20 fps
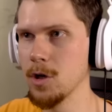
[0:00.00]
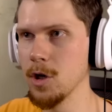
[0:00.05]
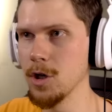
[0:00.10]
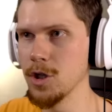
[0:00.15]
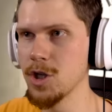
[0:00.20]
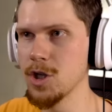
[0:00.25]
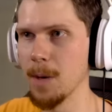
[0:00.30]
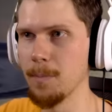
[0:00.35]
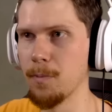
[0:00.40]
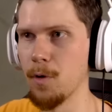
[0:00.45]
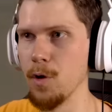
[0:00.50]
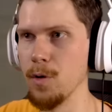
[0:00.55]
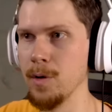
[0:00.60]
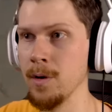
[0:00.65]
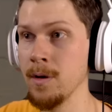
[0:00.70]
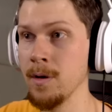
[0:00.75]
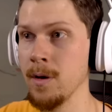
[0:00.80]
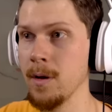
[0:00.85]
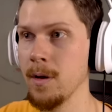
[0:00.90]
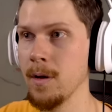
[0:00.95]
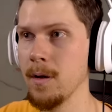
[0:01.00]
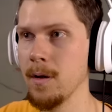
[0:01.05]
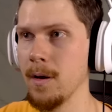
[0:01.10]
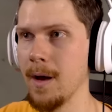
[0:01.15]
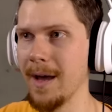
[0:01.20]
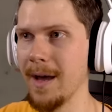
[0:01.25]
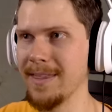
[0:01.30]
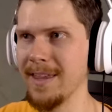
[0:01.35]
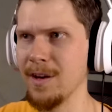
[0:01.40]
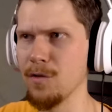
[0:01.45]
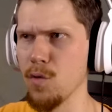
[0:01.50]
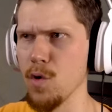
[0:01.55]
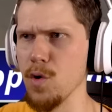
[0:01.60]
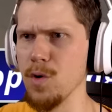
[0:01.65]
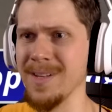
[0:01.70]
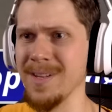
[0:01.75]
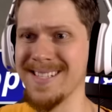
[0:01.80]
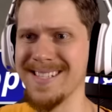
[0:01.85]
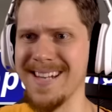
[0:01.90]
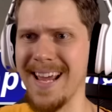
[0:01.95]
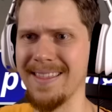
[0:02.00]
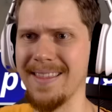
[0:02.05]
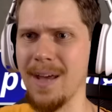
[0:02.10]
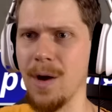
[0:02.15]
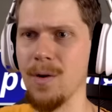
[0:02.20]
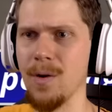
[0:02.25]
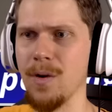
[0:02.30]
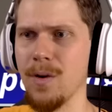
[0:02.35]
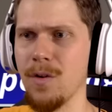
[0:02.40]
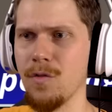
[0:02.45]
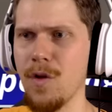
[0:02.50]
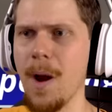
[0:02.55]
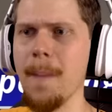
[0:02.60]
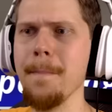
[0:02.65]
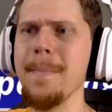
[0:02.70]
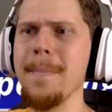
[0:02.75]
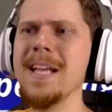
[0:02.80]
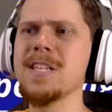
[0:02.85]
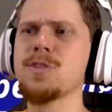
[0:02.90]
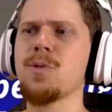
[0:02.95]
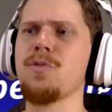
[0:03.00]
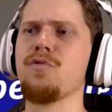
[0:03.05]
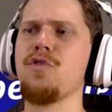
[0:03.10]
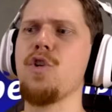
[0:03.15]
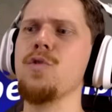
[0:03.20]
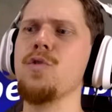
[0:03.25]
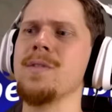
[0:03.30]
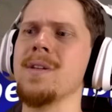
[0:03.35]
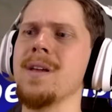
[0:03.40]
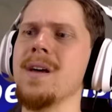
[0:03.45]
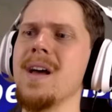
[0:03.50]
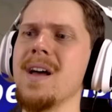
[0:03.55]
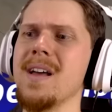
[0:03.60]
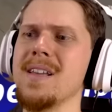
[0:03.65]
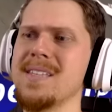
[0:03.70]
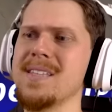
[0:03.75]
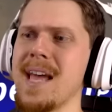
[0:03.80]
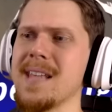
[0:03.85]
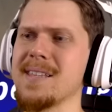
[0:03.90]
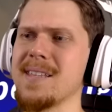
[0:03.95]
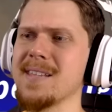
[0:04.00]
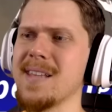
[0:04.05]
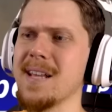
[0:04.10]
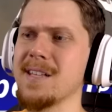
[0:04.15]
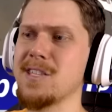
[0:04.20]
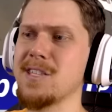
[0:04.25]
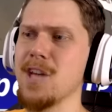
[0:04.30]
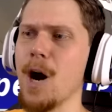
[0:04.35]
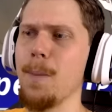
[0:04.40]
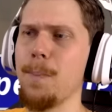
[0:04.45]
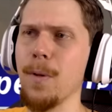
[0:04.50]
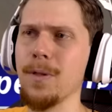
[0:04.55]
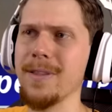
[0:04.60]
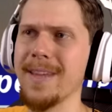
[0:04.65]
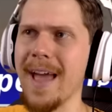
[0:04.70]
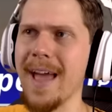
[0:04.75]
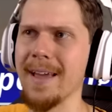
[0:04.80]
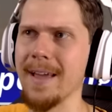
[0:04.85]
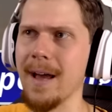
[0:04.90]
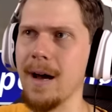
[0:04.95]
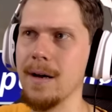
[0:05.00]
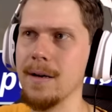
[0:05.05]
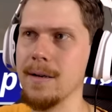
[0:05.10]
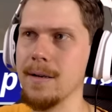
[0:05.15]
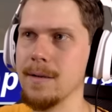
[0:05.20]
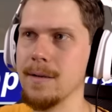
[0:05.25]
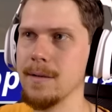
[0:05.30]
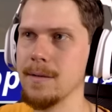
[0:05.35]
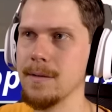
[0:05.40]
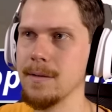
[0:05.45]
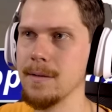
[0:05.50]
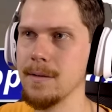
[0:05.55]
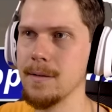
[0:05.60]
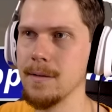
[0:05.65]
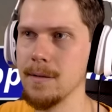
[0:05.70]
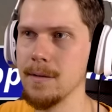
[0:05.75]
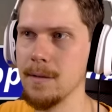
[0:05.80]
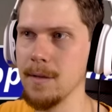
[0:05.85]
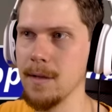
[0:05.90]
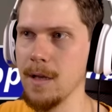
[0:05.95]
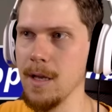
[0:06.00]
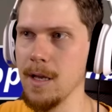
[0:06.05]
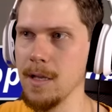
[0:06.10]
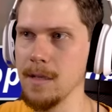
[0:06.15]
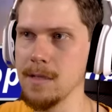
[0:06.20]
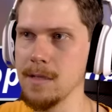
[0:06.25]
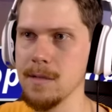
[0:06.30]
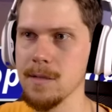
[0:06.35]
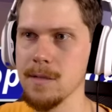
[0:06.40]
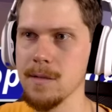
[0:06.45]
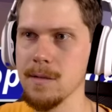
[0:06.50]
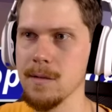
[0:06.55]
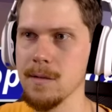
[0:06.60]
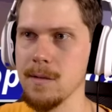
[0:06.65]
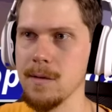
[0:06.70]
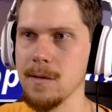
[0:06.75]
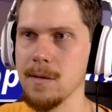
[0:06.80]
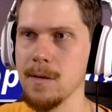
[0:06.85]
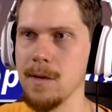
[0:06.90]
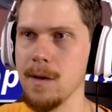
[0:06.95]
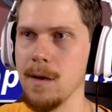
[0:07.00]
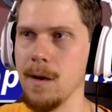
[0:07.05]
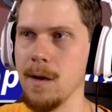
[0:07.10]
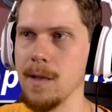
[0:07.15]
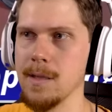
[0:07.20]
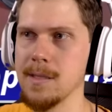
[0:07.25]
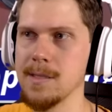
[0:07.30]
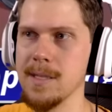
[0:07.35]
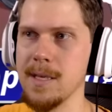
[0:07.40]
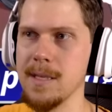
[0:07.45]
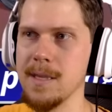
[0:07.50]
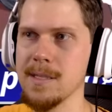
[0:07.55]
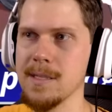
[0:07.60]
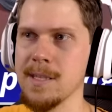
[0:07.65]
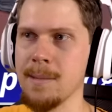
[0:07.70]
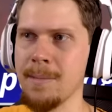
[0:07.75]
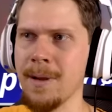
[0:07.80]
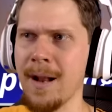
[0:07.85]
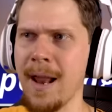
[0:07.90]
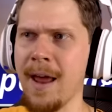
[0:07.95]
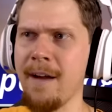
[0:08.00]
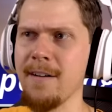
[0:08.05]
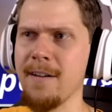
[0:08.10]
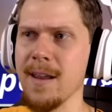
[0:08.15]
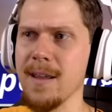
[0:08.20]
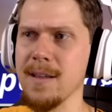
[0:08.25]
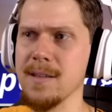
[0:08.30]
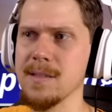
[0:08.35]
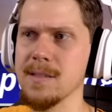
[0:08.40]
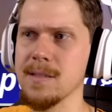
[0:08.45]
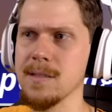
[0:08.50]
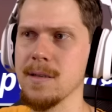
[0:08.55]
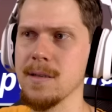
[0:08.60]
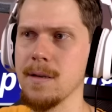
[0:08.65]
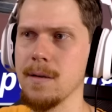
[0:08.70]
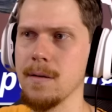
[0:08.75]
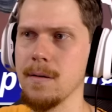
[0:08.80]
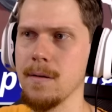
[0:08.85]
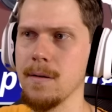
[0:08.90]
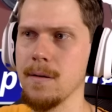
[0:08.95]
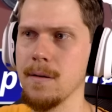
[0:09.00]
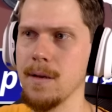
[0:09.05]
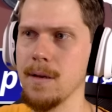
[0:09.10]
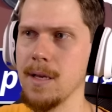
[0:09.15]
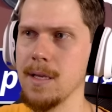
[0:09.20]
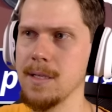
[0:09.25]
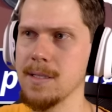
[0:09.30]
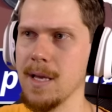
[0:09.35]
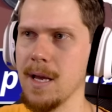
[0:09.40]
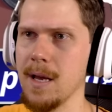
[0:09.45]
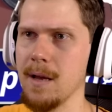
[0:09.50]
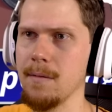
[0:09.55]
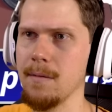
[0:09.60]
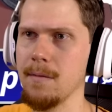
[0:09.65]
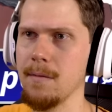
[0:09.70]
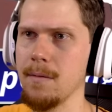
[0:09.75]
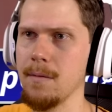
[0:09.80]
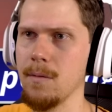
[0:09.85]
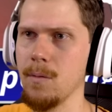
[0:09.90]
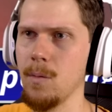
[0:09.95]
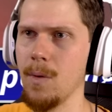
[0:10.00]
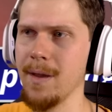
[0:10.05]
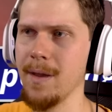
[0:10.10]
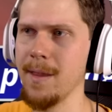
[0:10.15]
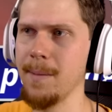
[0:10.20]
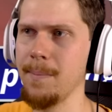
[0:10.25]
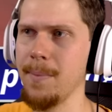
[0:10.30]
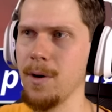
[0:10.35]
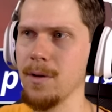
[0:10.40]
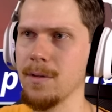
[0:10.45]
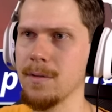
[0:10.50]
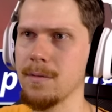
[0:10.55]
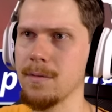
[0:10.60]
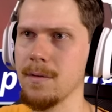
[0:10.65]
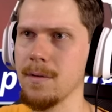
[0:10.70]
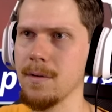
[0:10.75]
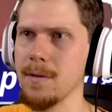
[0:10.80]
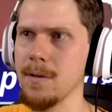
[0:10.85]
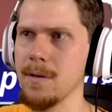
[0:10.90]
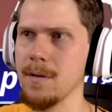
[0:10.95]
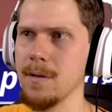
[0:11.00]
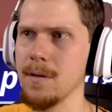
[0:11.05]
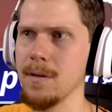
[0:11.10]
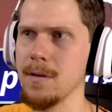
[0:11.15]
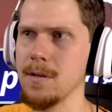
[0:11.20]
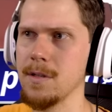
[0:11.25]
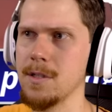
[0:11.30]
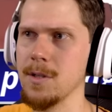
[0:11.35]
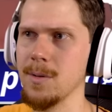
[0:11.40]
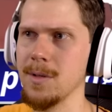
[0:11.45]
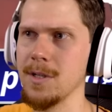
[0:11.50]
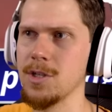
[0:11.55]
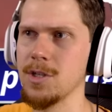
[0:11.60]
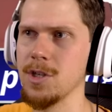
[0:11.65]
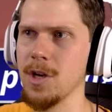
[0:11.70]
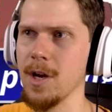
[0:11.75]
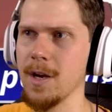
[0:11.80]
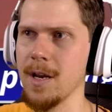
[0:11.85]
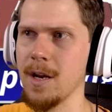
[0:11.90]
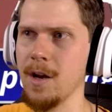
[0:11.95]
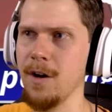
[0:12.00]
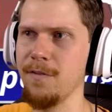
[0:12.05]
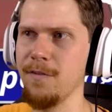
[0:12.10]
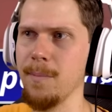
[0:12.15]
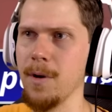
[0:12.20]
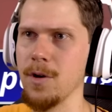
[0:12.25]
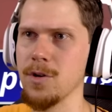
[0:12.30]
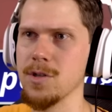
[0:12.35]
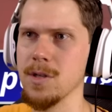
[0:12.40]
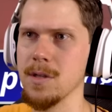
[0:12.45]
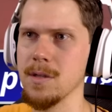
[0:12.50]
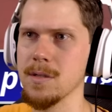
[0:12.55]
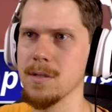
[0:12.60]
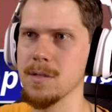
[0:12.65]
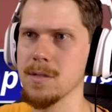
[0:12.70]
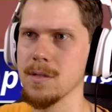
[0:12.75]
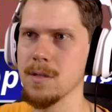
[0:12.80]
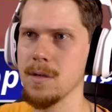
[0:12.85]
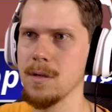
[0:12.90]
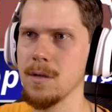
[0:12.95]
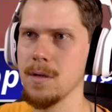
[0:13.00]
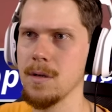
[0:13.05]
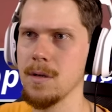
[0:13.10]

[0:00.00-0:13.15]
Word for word: Good job, Rutan. I think Rutan's dead, though. Rump meets with Rutan. Says it's a doppelganger. Yes. I see the similarities. He's a... Why are they both doing jerking off motions?